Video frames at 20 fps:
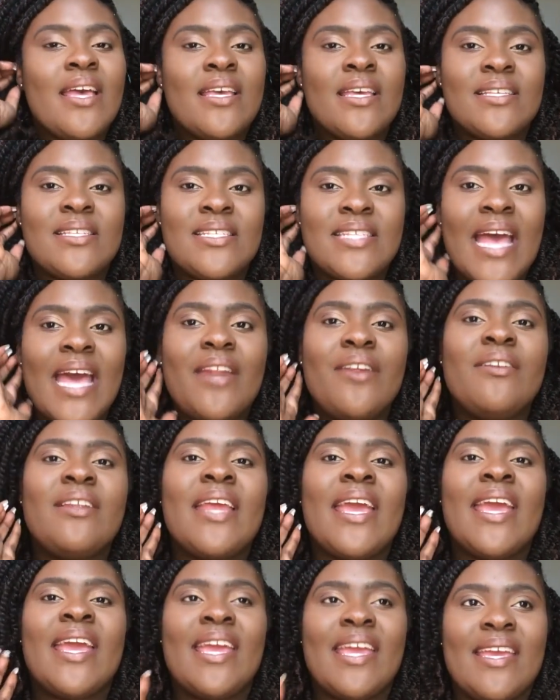
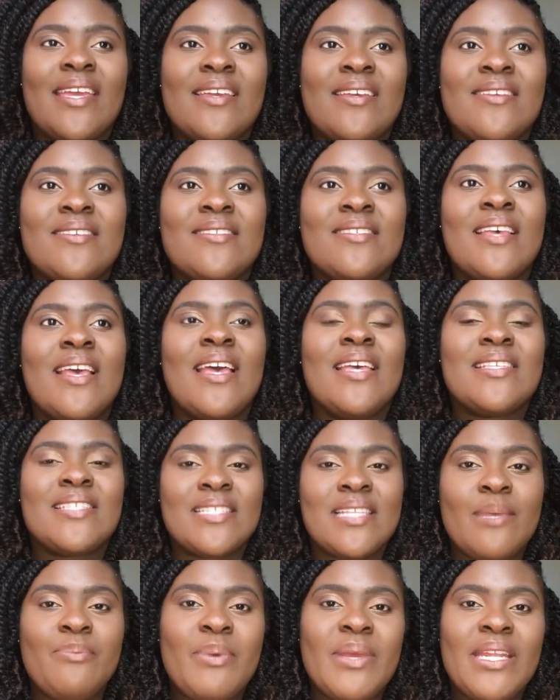Saturday is
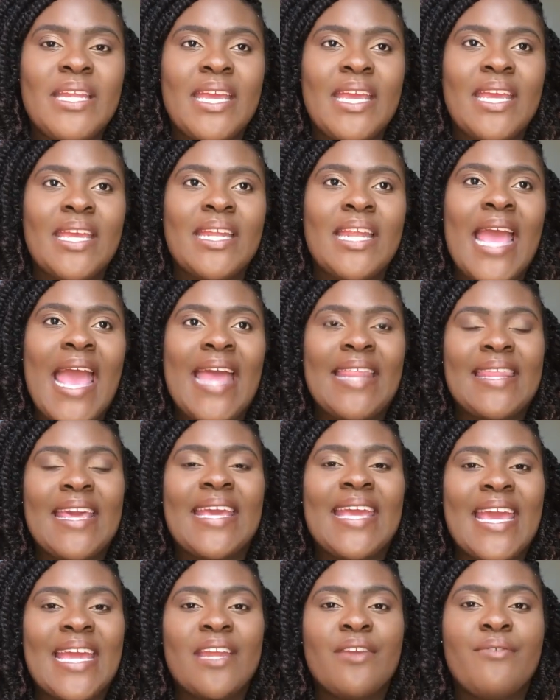sleeping in and then
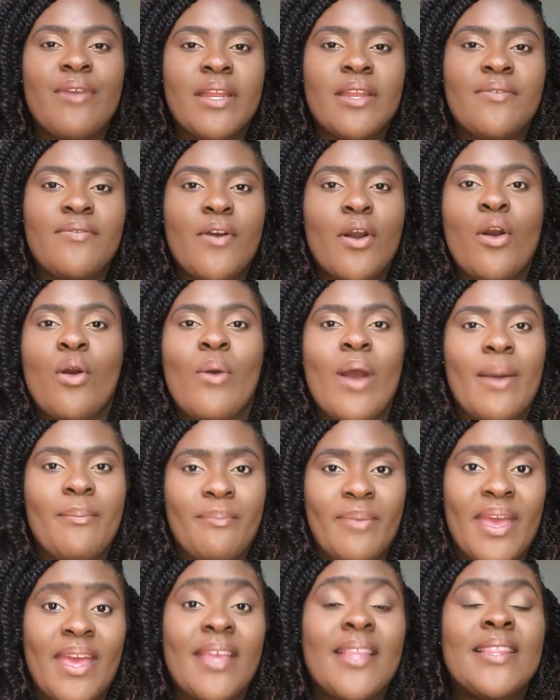getting ready for
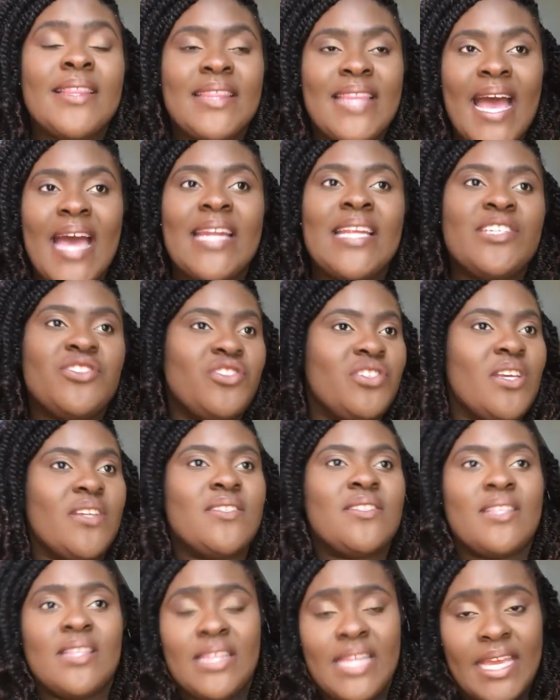Owambe. That is
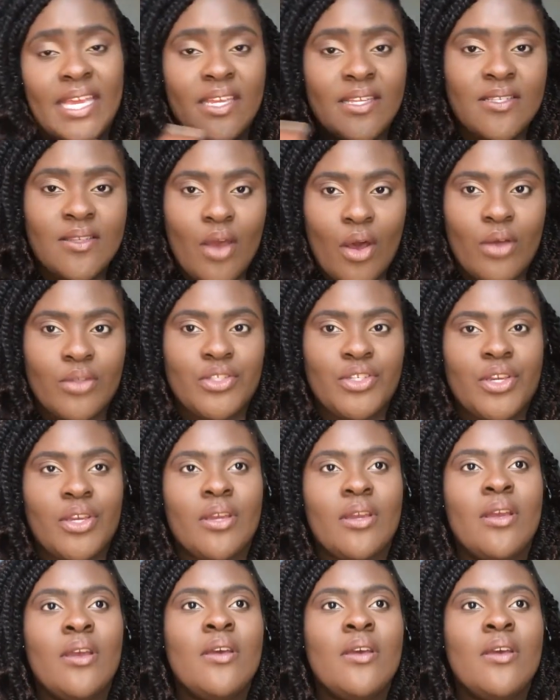just Lagos culture.